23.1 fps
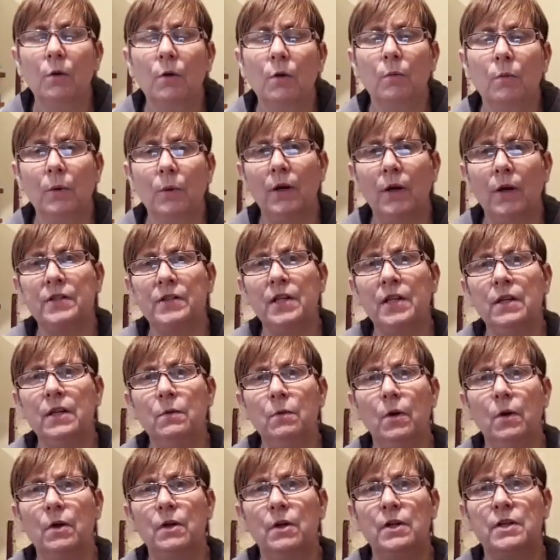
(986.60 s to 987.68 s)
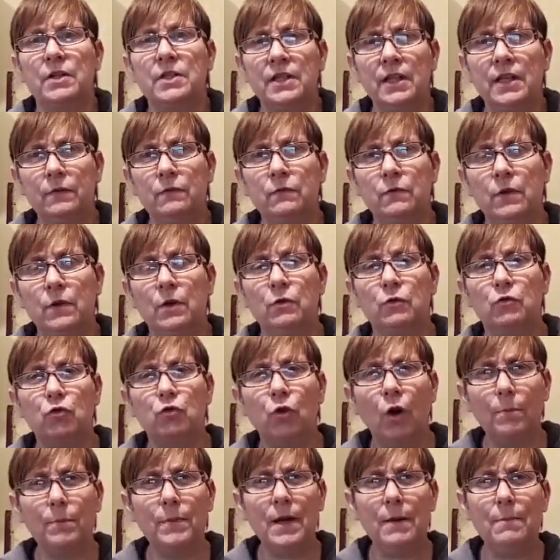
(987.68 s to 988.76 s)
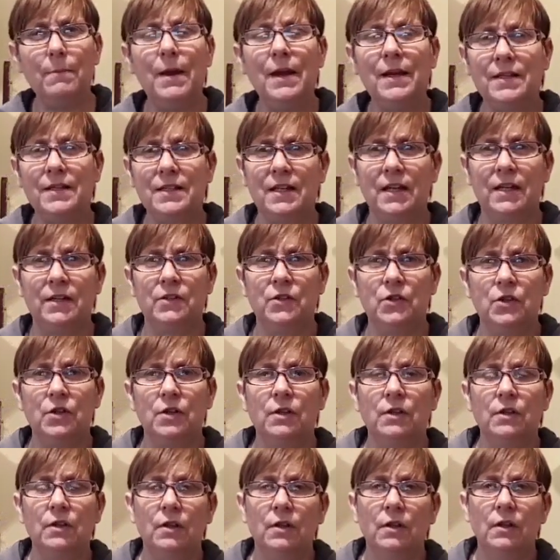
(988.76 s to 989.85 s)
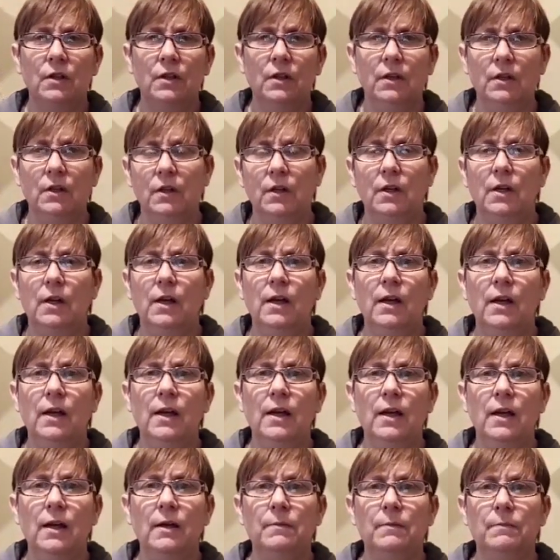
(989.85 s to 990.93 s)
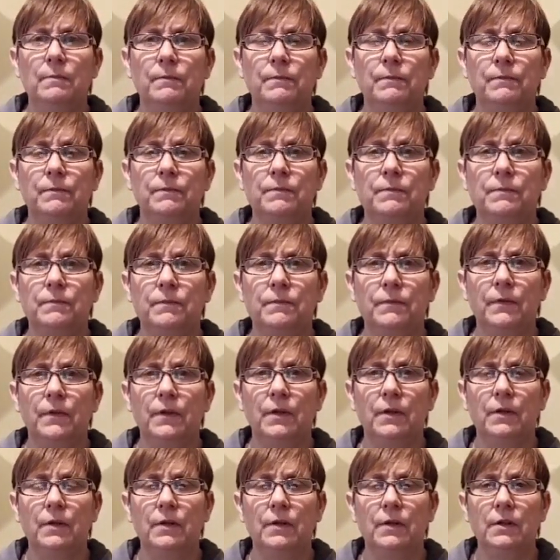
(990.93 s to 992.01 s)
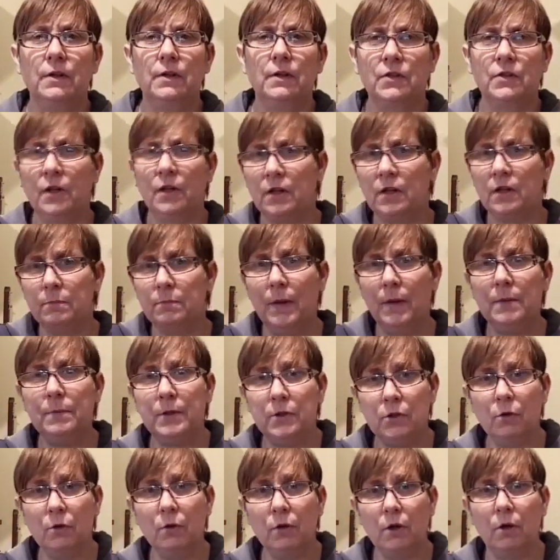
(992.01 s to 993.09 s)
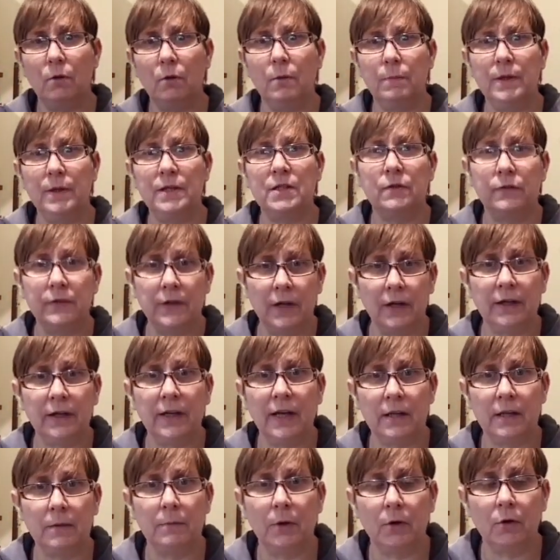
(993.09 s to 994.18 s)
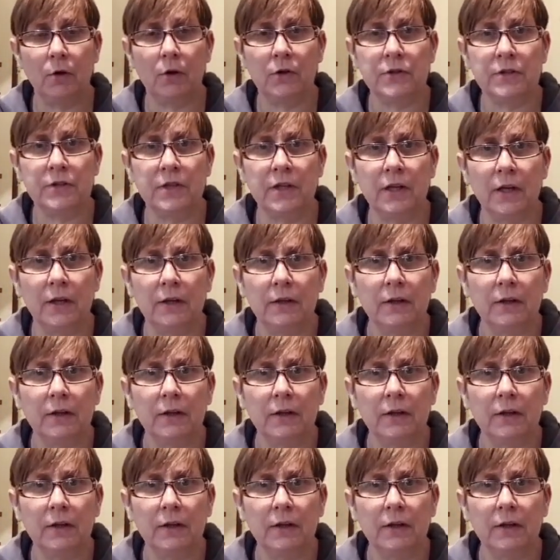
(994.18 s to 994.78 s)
Well, I tell you what, Steve, drop me a message. Because I could maybe do a couple of bits for you and get them across to you.